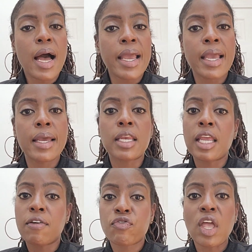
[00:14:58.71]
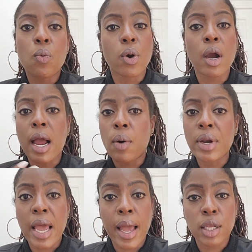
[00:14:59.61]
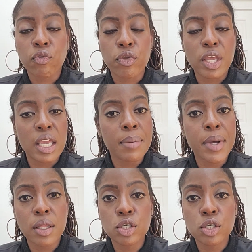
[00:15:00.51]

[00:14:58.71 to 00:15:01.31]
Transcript: And if they were, I would ask for the email